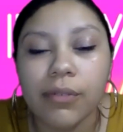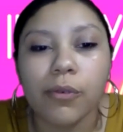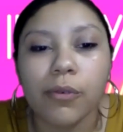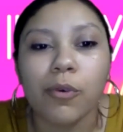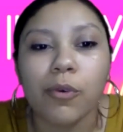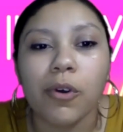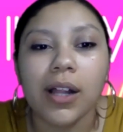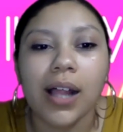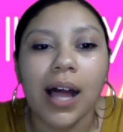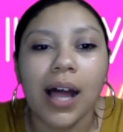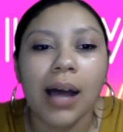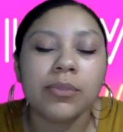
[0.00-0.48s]

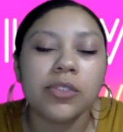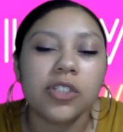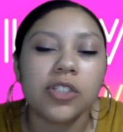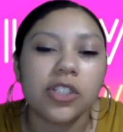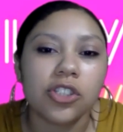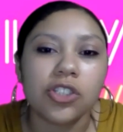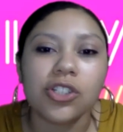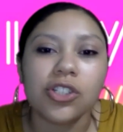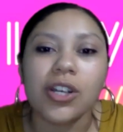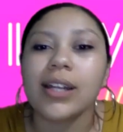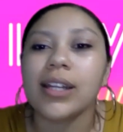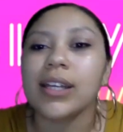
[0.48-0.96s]
well, I'm
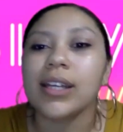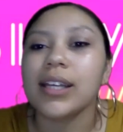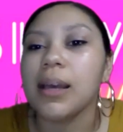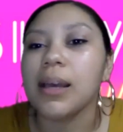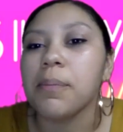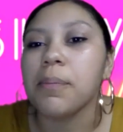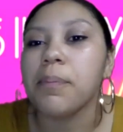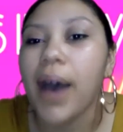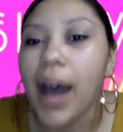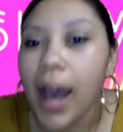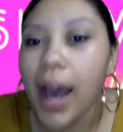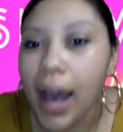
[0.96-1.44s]
just trying to
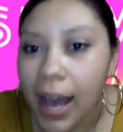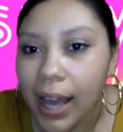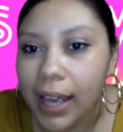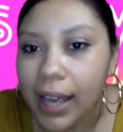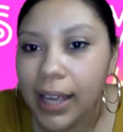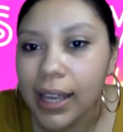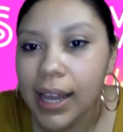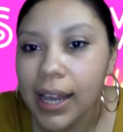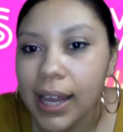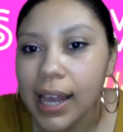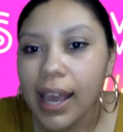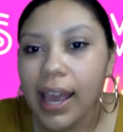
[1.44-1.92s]
get by,
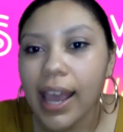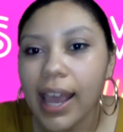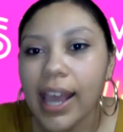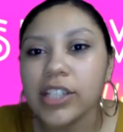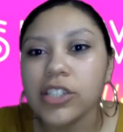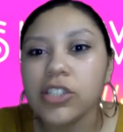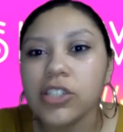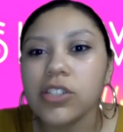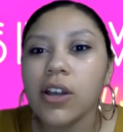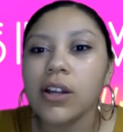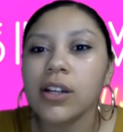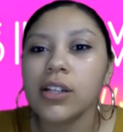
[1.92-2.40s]

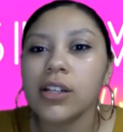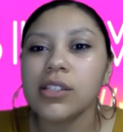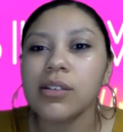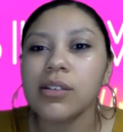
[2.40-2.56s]
and started to